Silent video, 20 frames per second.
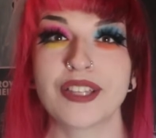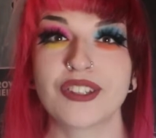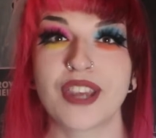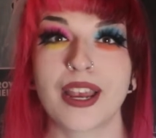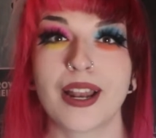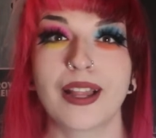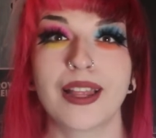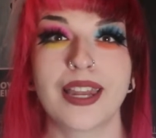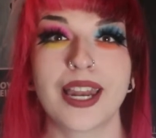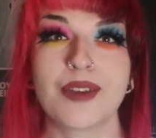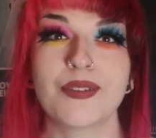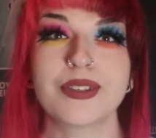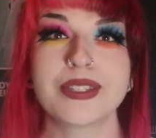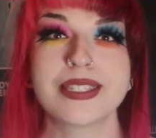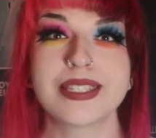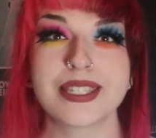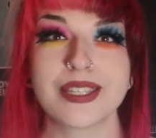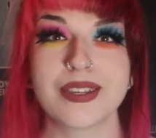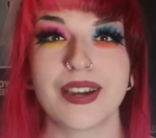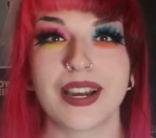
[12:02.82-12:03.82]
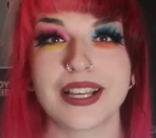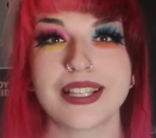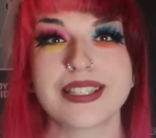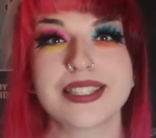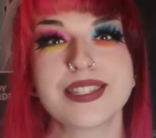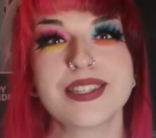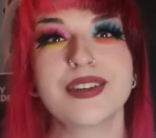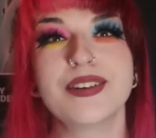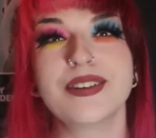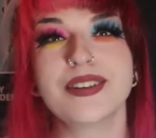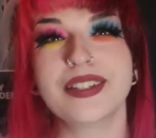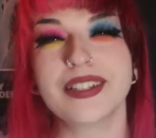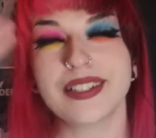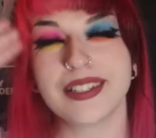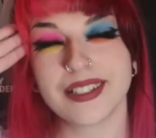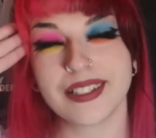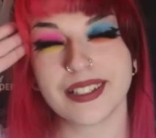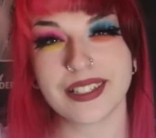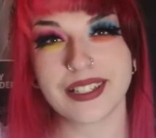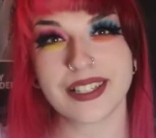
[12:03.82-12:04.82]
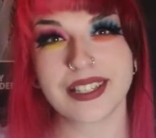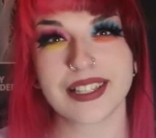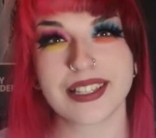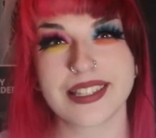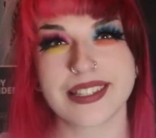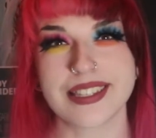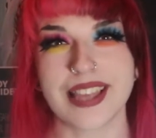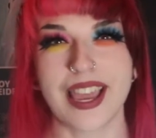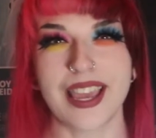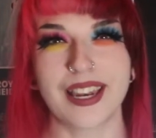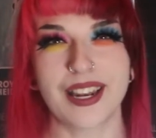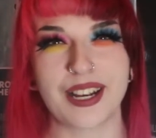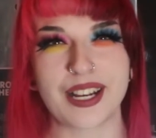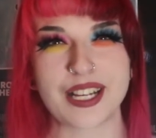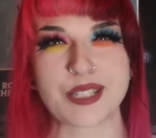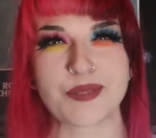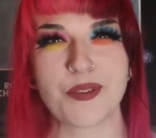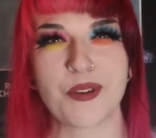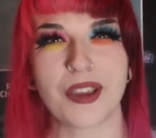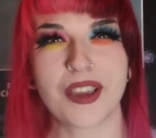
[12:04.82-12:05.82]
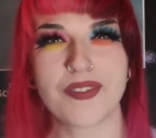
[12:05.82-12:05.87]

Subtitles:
channel, and I will see you guys soon. Sayonara, spooky